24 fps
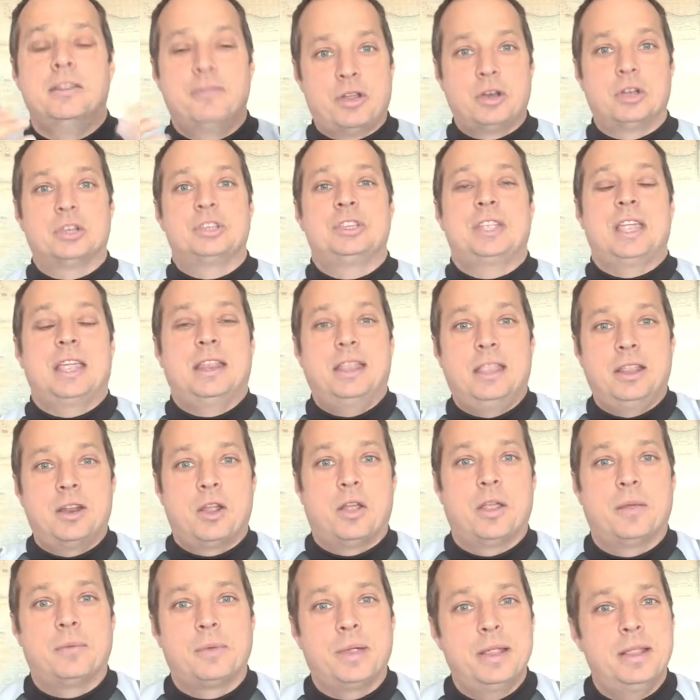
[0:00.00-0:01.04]
of understanding and
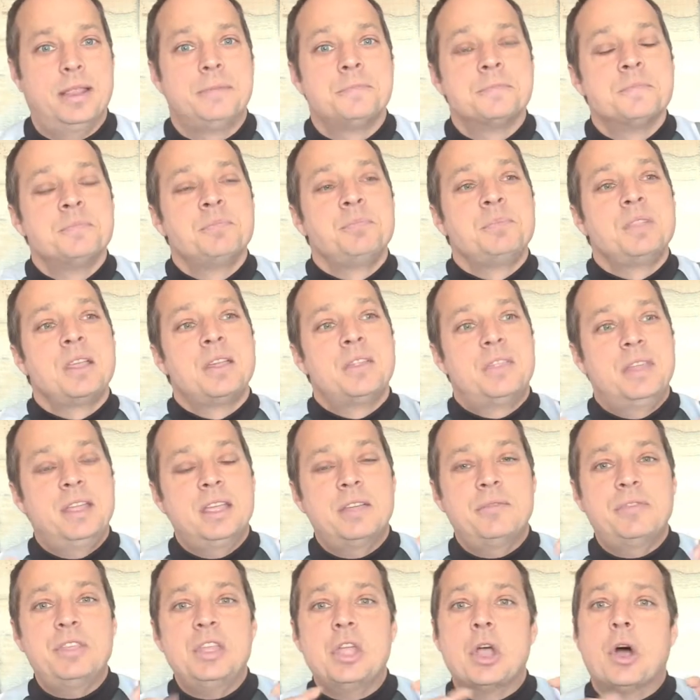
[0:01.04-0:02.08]
all that, right? Like, think
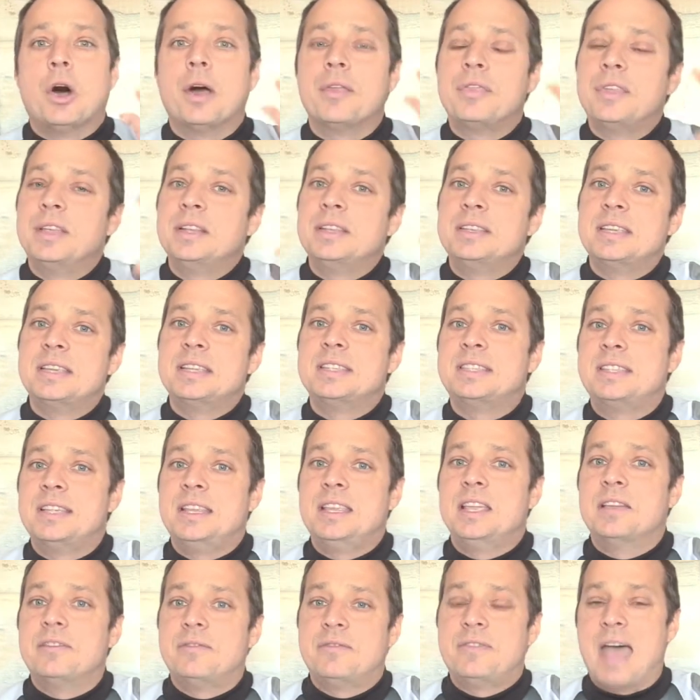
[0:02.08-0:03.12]
of the
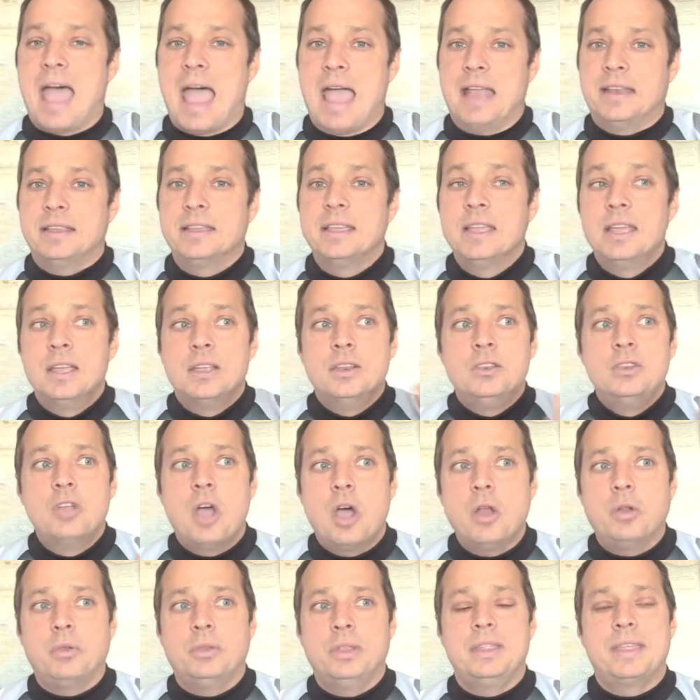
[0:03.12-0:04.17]
authenticity of that.
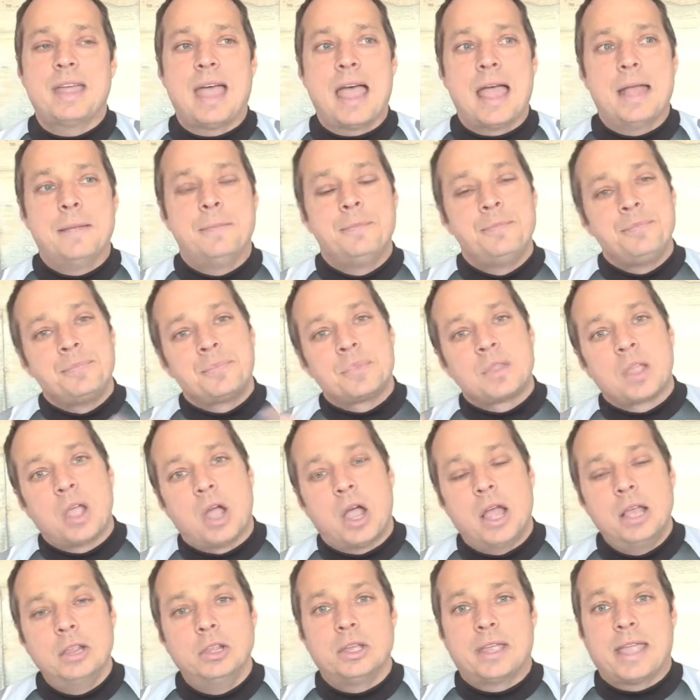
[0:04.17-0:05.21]
Not only that,
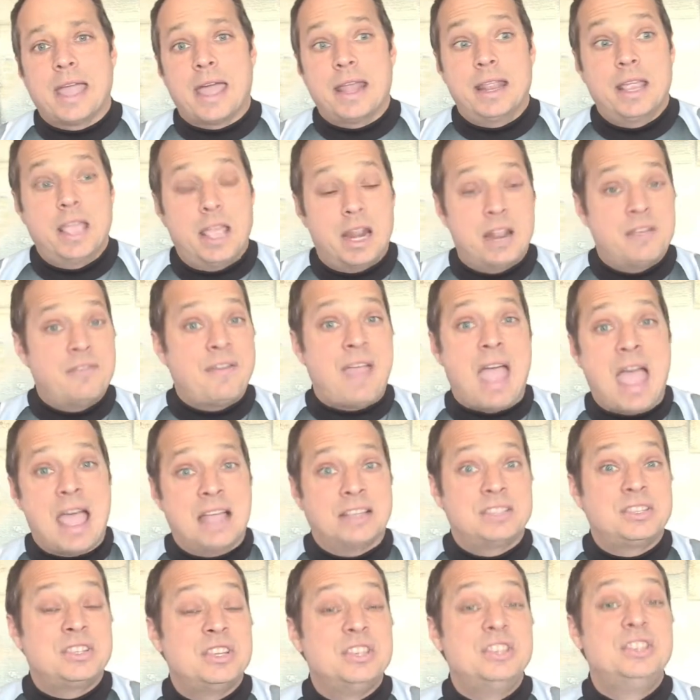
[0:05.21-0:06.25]
I look at it and I've
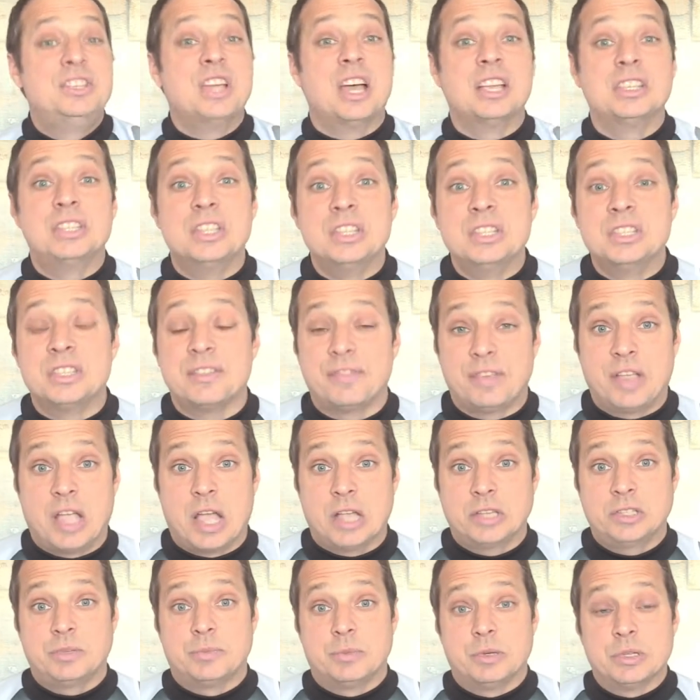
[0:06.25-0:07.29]
asked dozens of
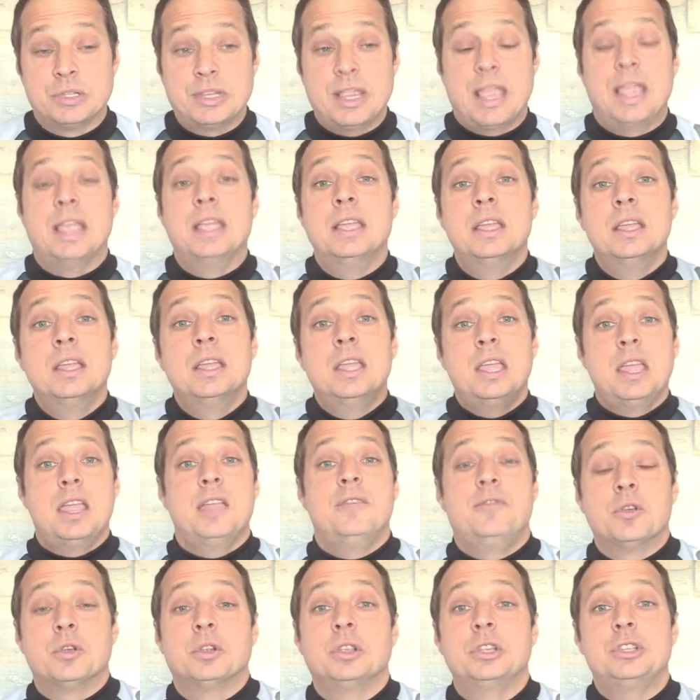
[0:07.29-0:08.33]
customers, hey,
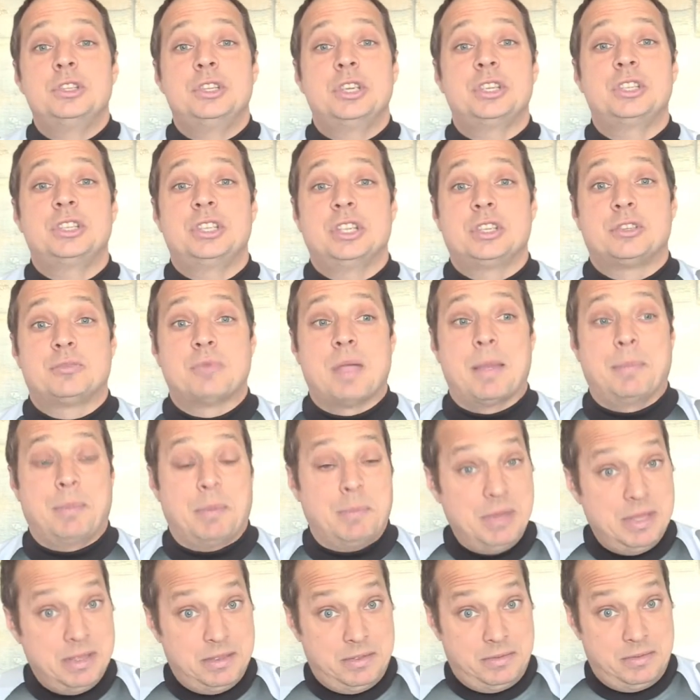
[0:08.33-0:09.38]
if you're a logistics rep, I
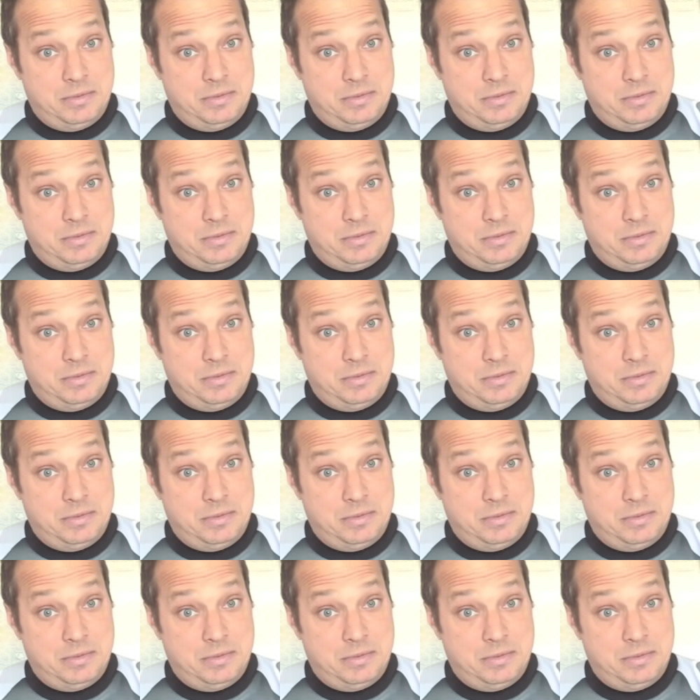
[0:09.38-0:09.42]
mean,